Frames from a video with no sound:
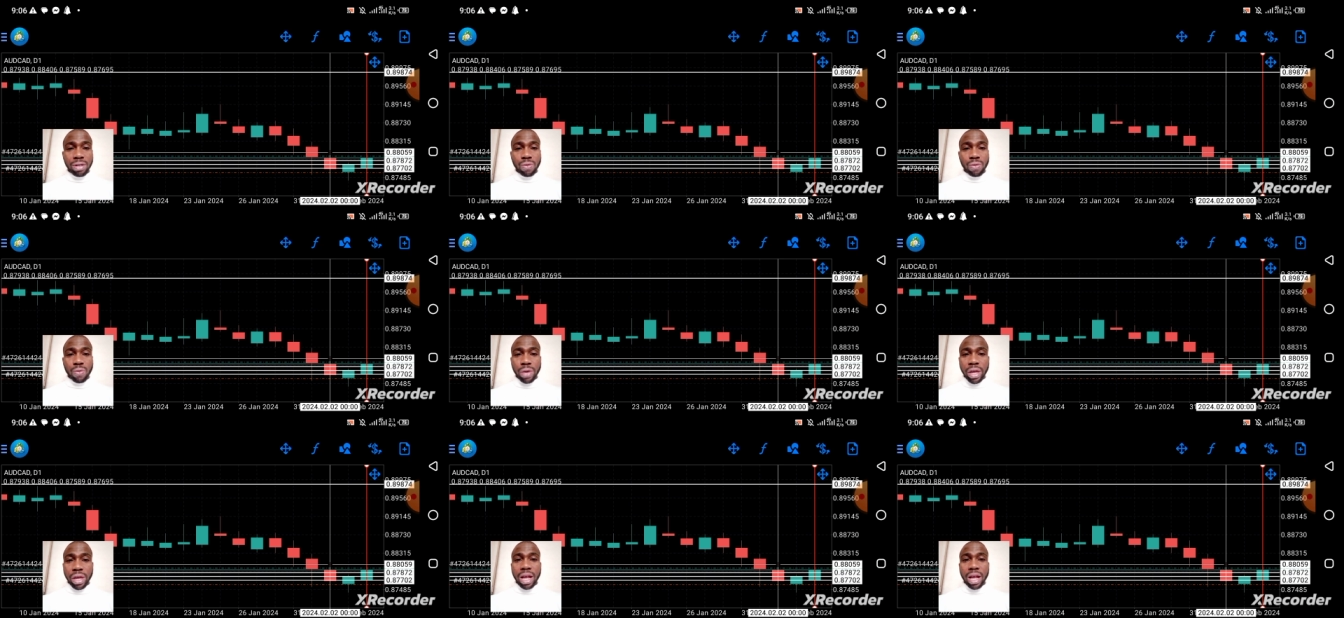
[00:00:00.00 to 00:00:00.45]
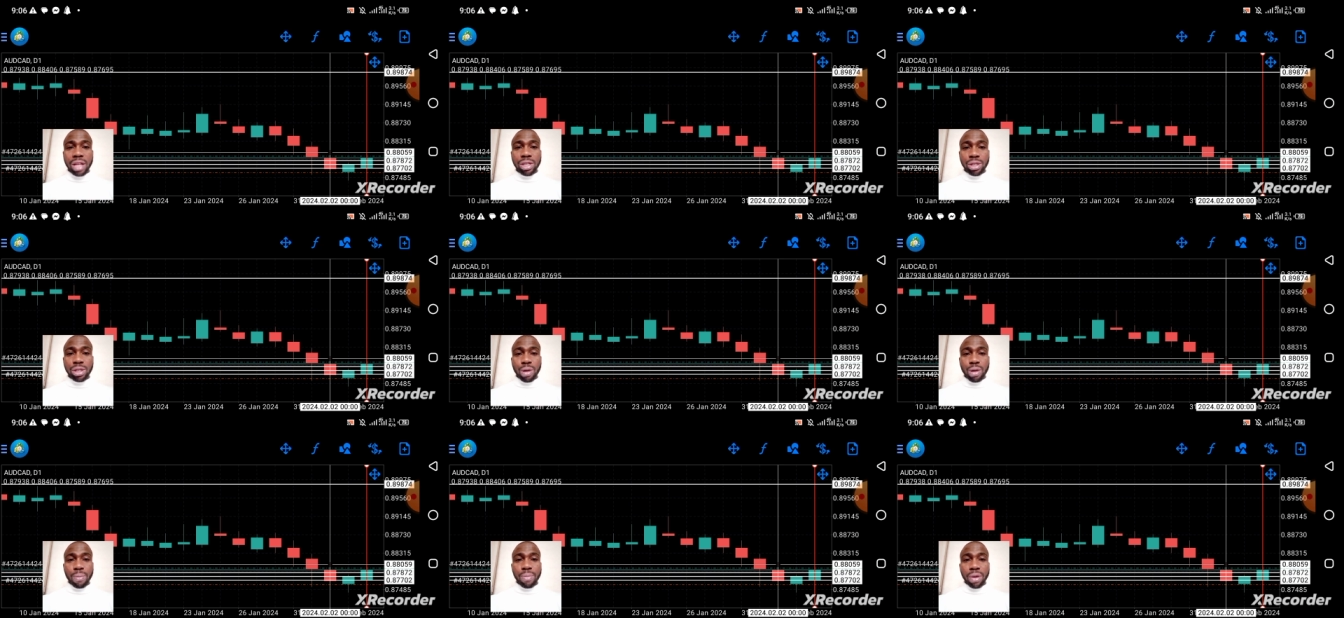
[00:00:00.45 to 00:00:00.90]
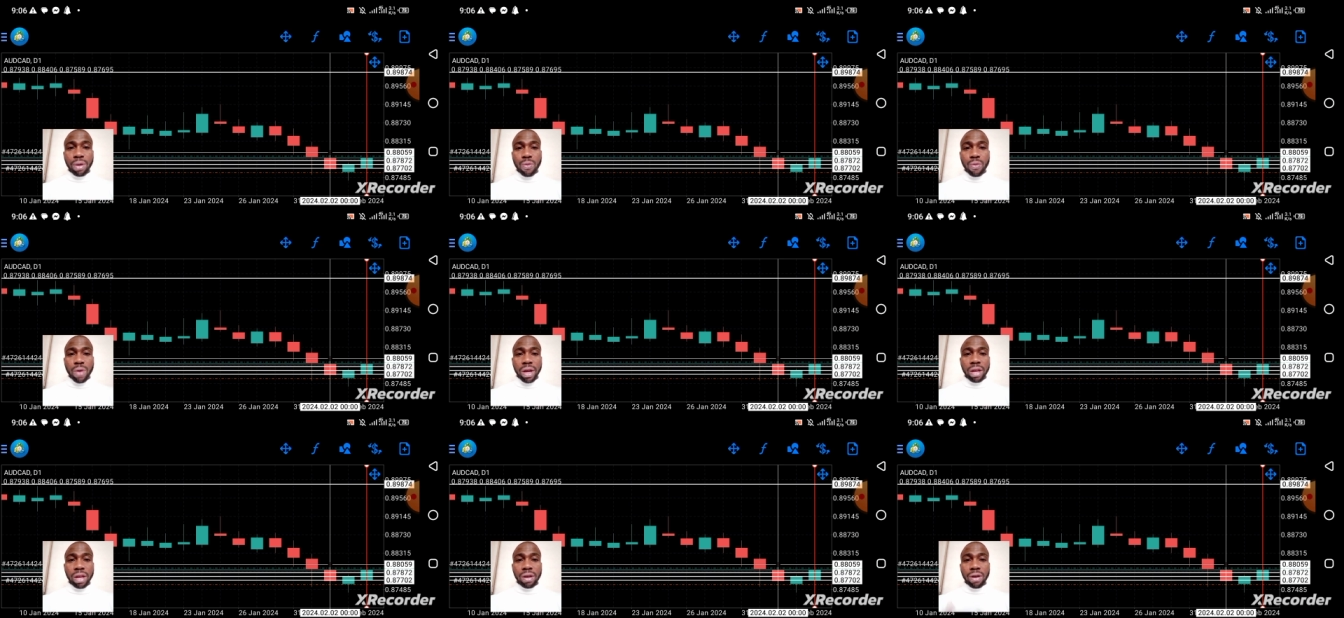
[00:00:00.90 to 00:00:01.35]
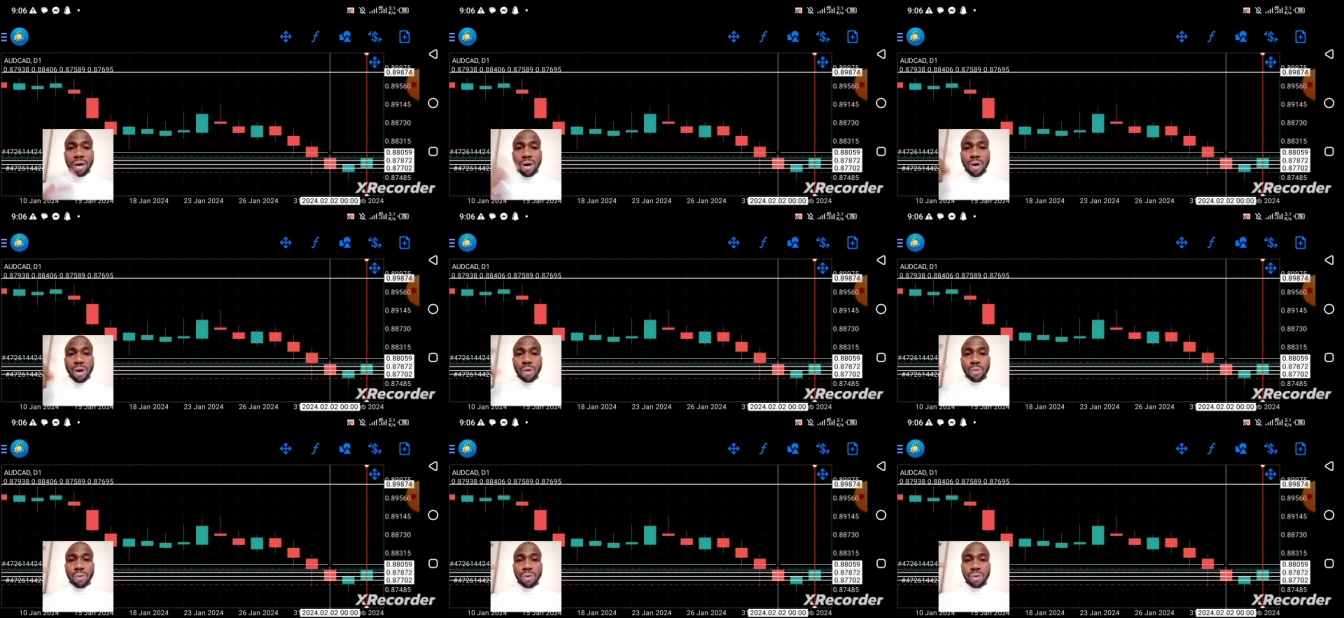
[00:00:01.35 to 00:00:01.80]
We can't jump in when
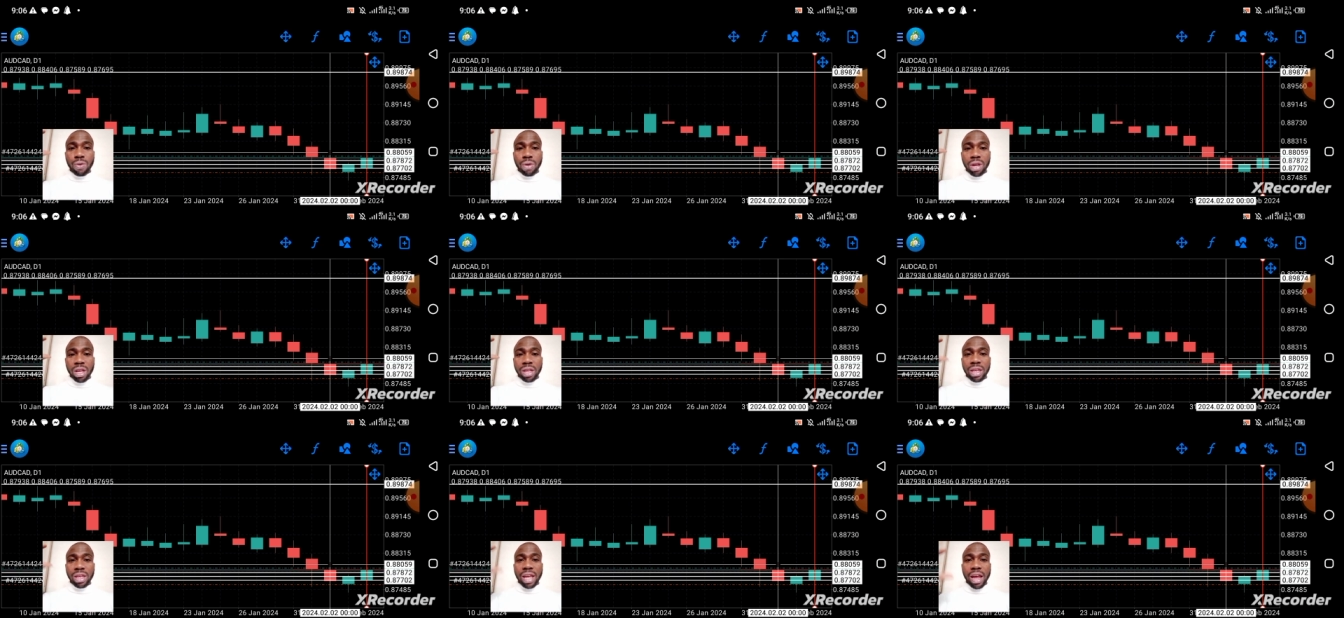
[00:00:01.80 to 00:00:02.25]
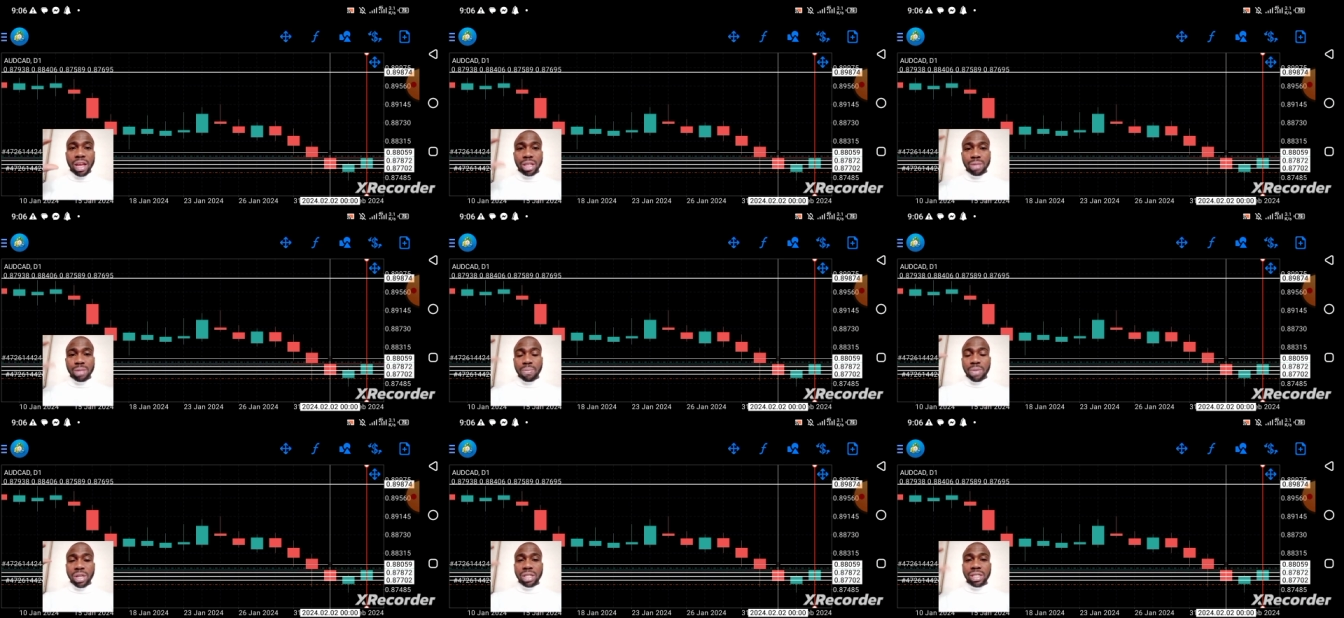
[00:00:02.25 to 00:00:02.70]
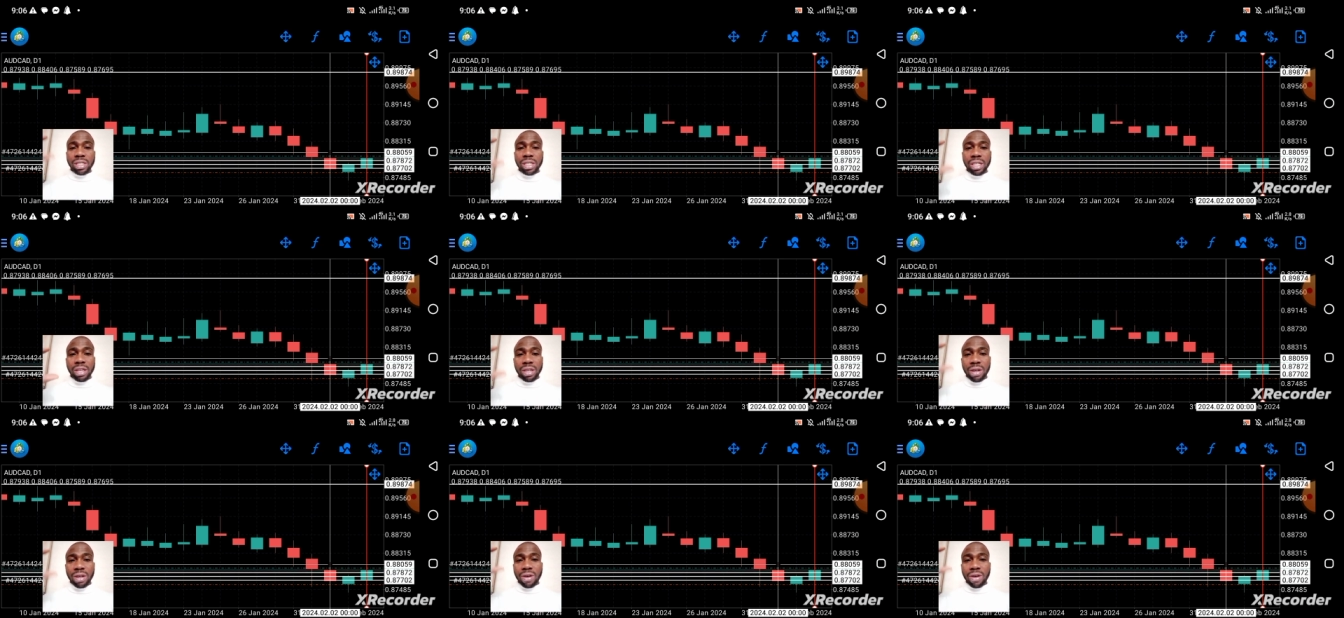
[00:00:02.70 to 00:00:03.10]
all that is printing